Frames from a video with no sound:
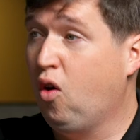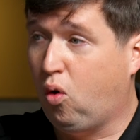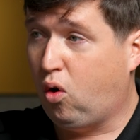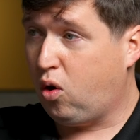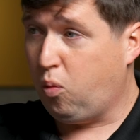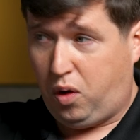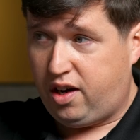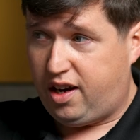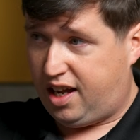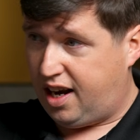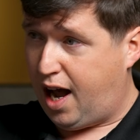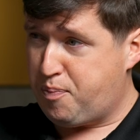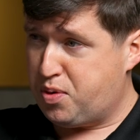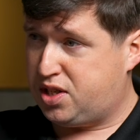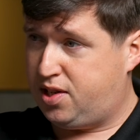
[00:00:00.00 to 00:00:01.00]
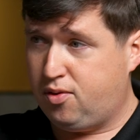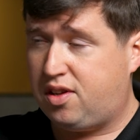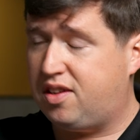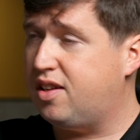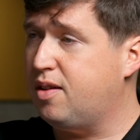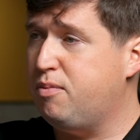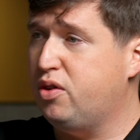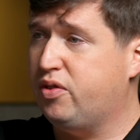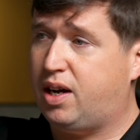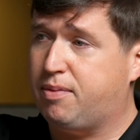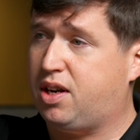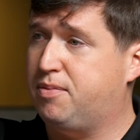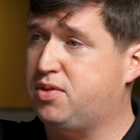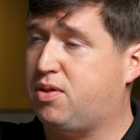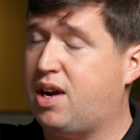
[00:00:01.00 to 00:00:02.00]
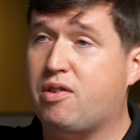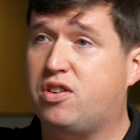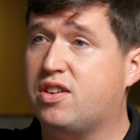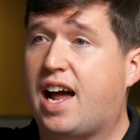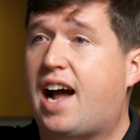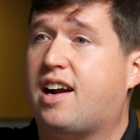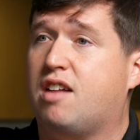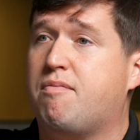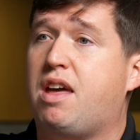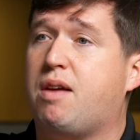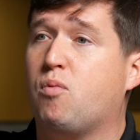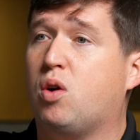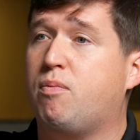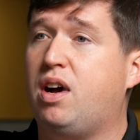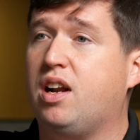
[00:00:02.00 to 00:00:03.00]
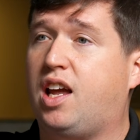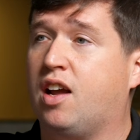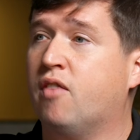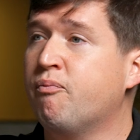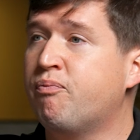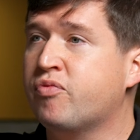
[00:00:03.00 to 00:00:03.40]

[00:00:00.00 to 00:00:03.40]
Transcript: Or when an opportunity to move up comes around, you're not going to make more money.